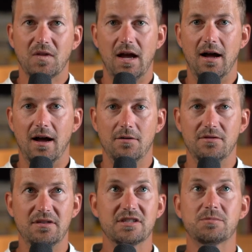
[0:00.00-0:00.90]

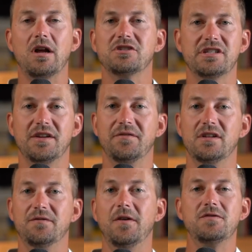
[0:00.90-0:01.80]
this project of
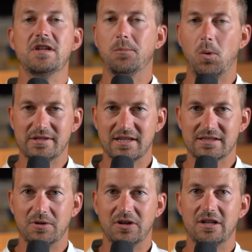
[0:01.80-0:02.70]

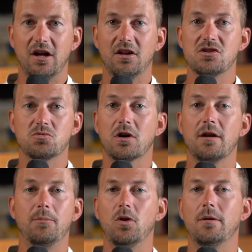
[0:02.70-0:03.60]
$15.6 million, we're going
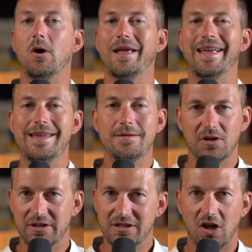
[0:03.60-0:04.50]
to pull about $8
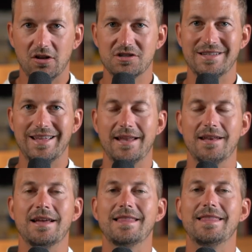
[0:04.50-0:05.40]
million in
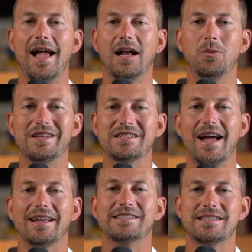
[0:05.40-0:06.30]
debt. The equity
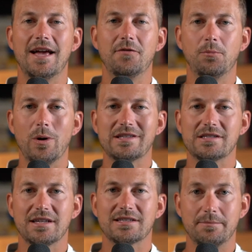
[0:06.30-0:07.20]
stack is
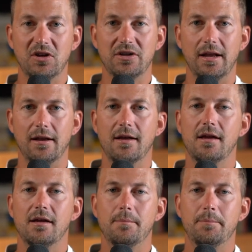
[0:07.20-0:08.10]
$7.6 million.
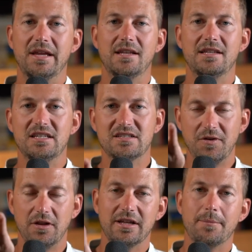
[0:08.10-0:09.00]
B&D's
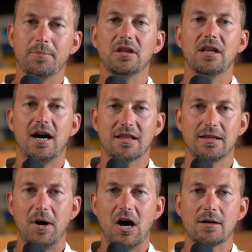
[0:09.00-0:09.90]
filling up a lot of
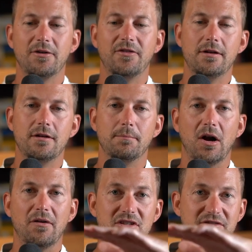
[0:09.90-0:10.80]
the bottom of it.
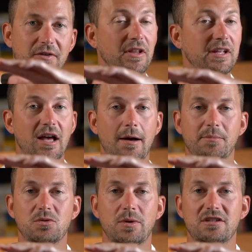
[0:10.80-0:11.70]
Marvin's filling up
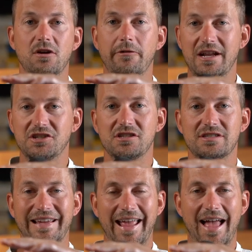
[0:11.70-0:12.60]
between
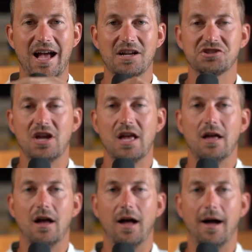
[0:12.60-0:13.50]
donations and cash.
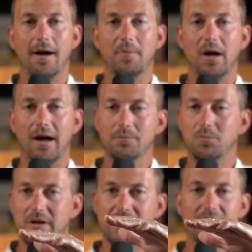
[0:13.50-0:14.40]
I'm
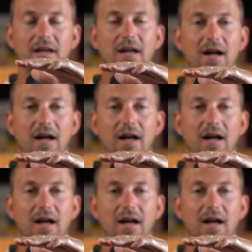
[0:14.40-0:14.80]
putting